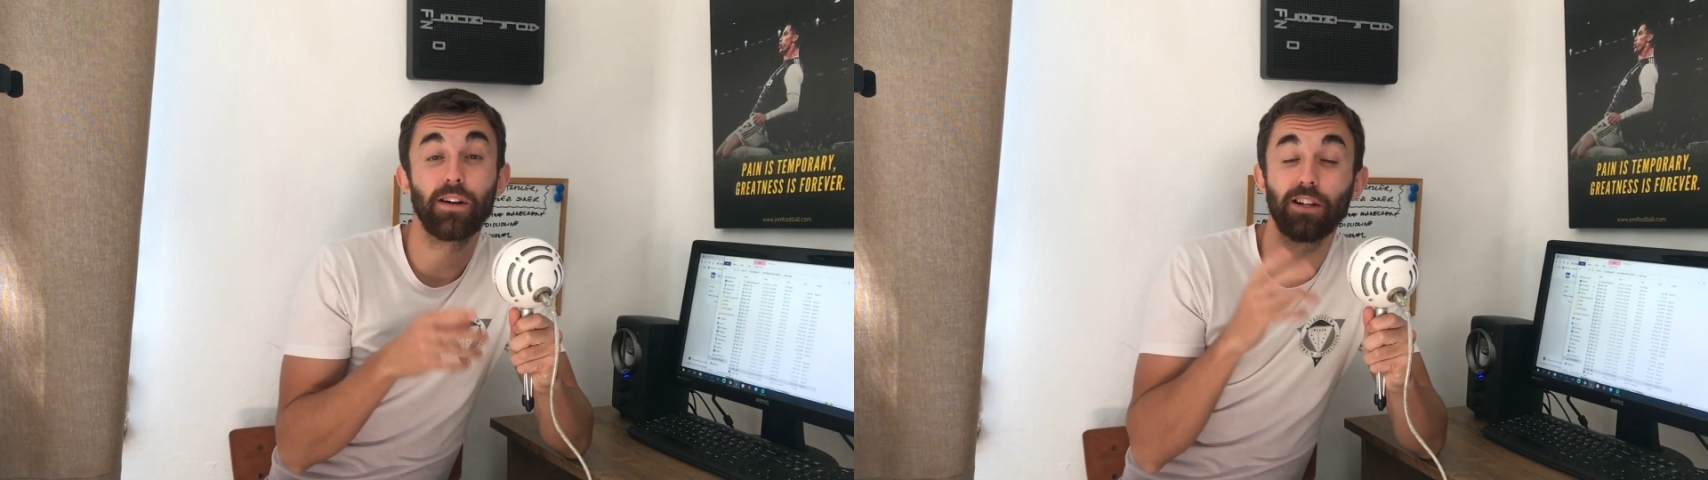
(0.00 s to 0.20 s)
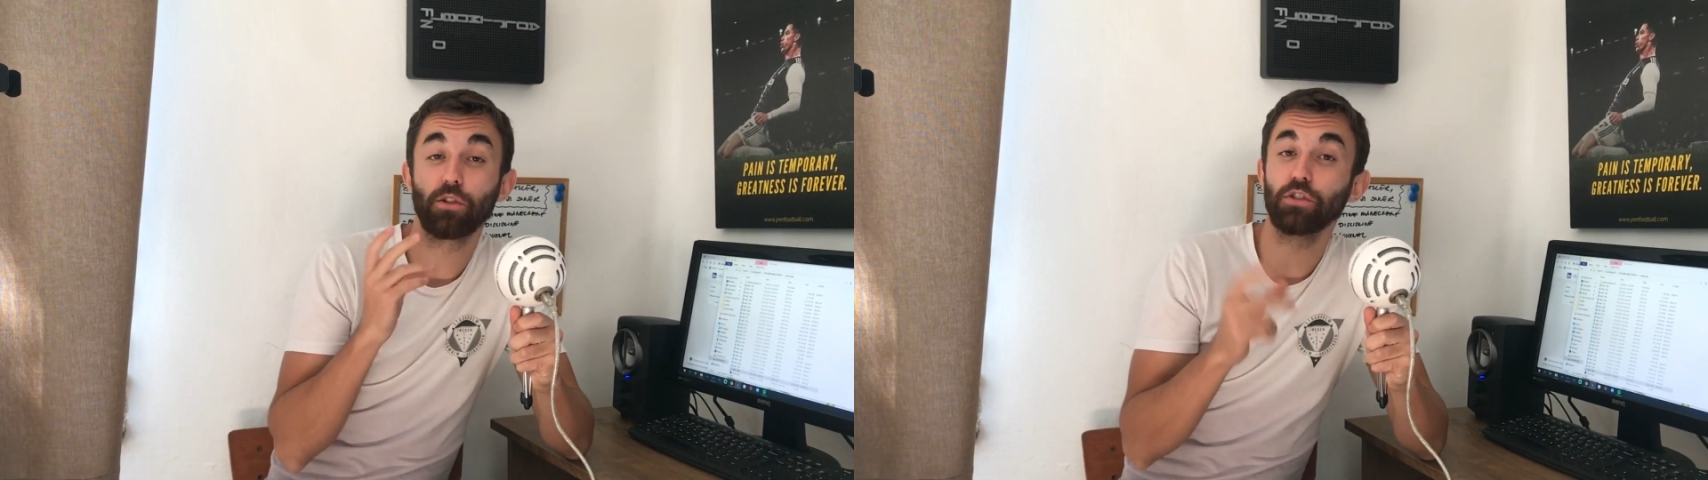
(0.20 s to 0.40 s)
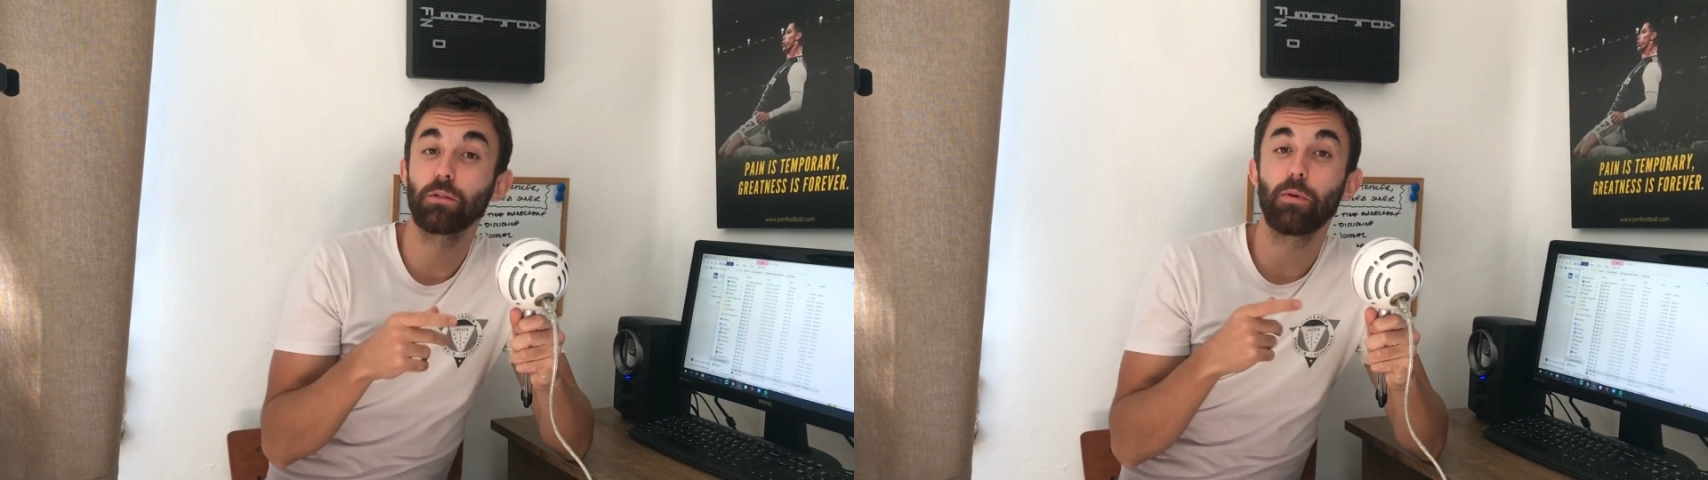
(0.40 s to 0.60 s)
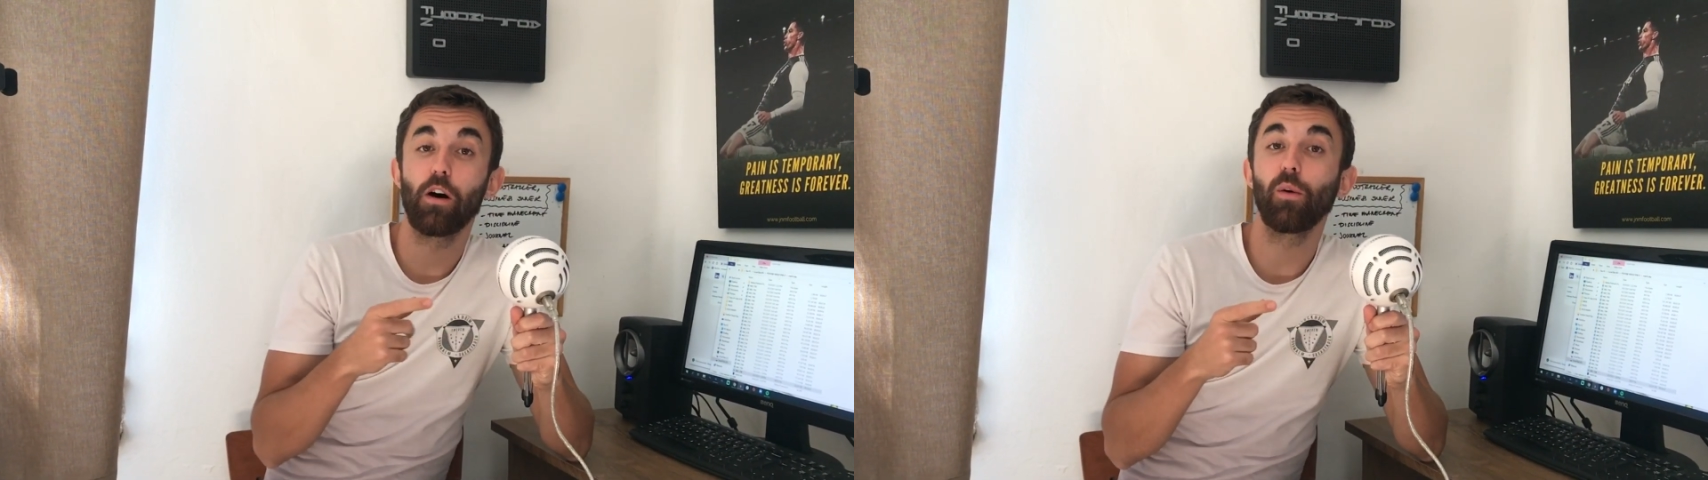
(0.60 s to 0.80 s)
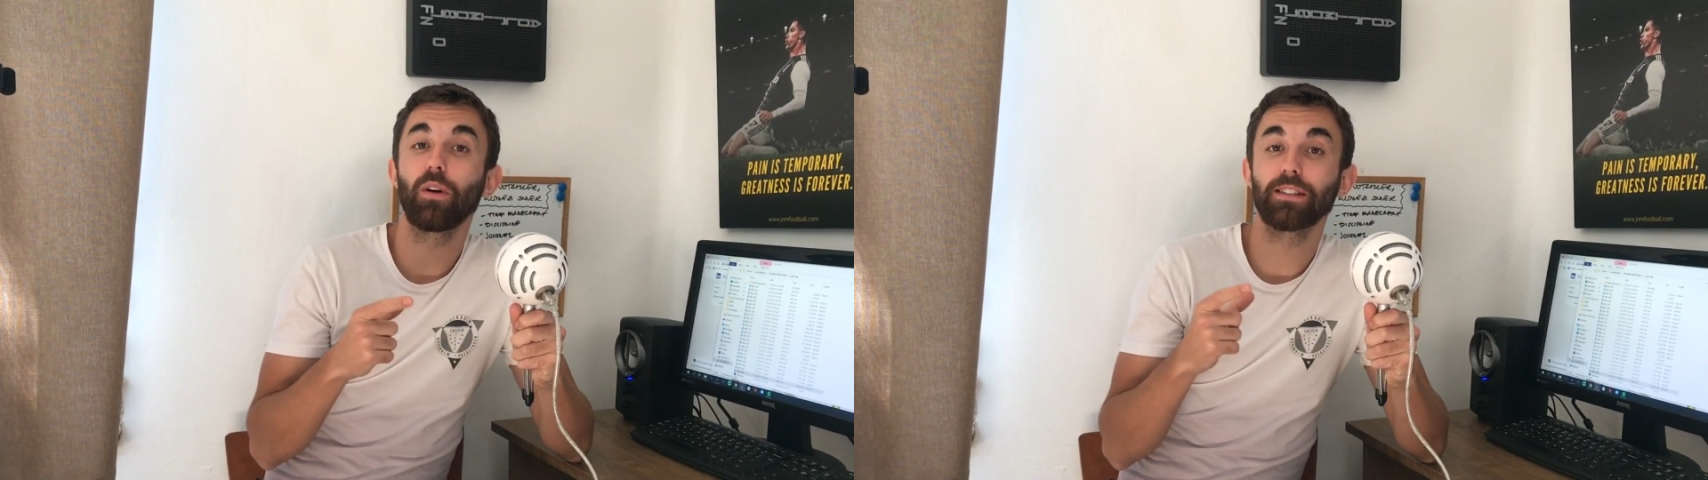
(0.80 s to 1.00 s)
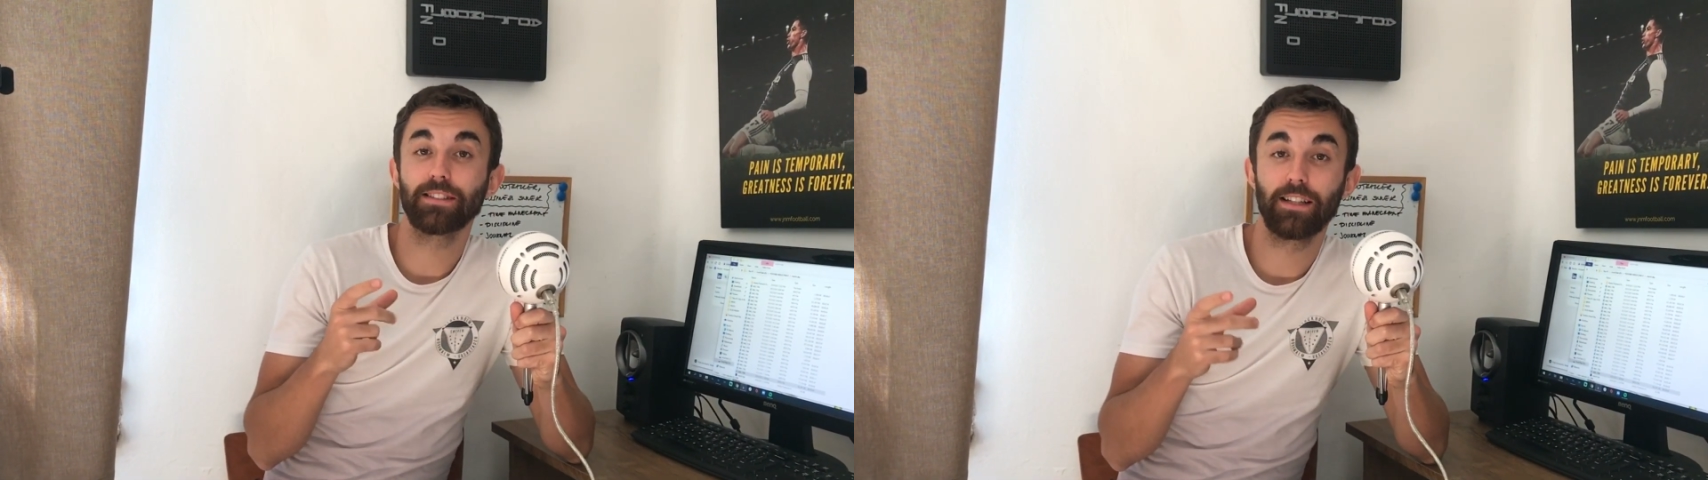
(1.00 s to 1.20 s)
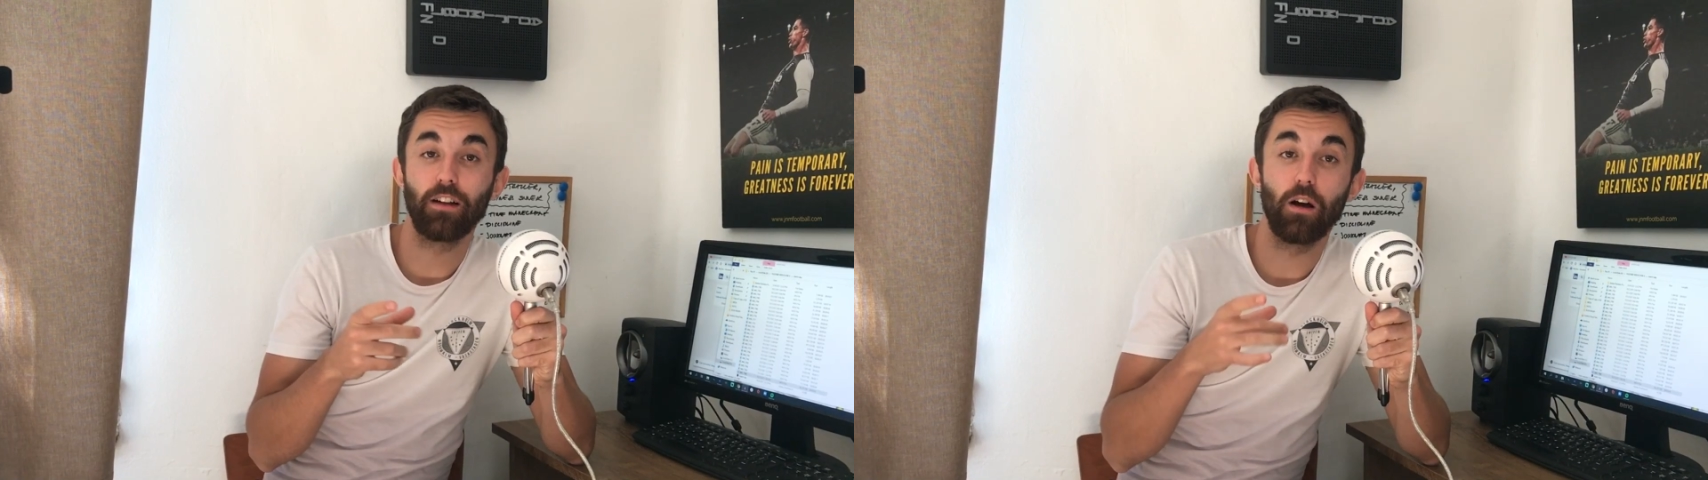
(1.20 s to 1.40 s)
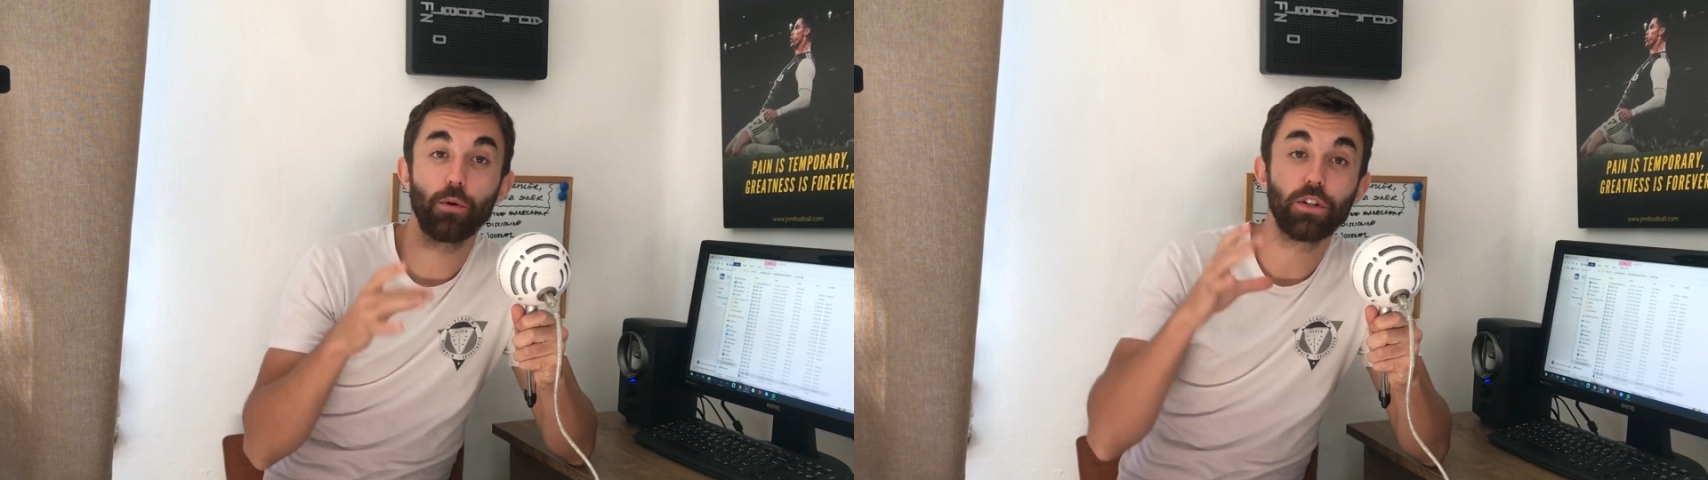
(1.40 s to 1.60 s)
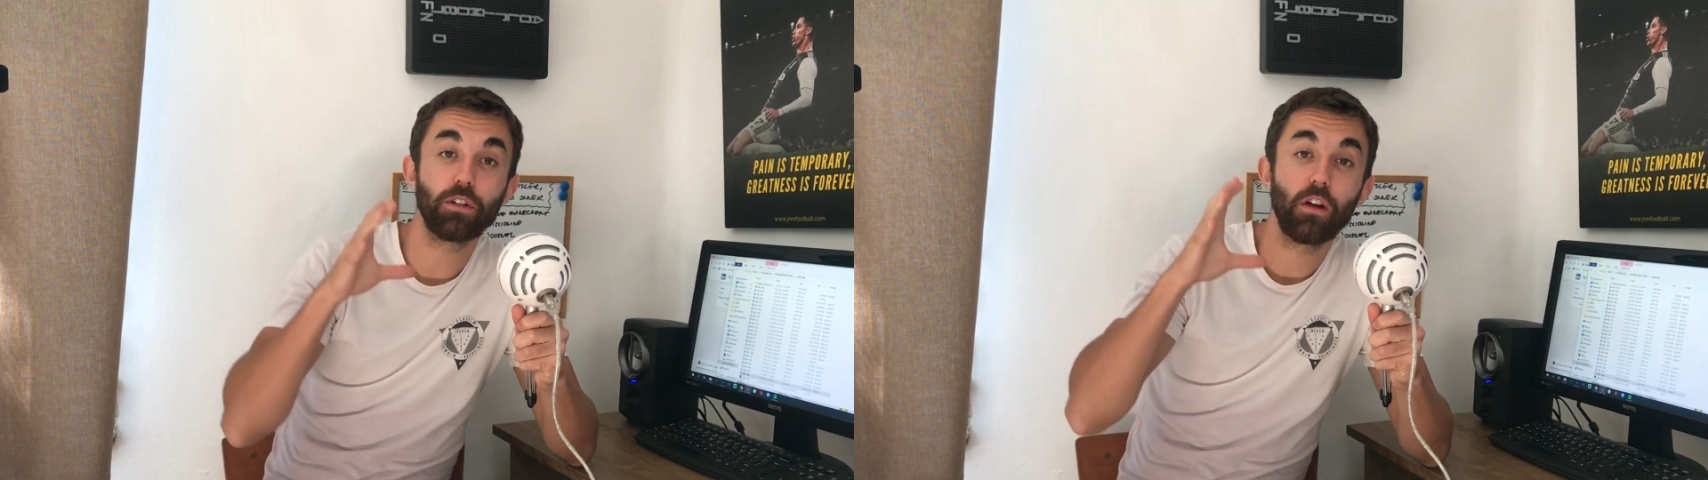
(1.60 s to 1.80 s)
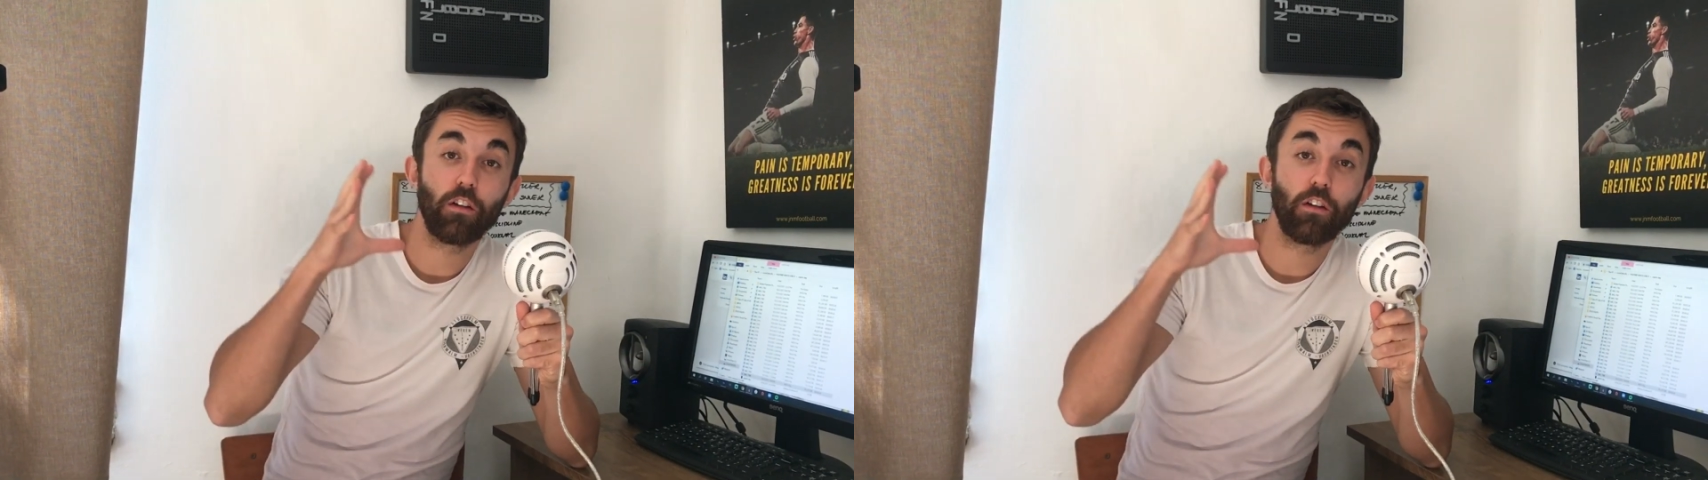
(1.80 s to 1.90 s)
and I got to the part where I said I would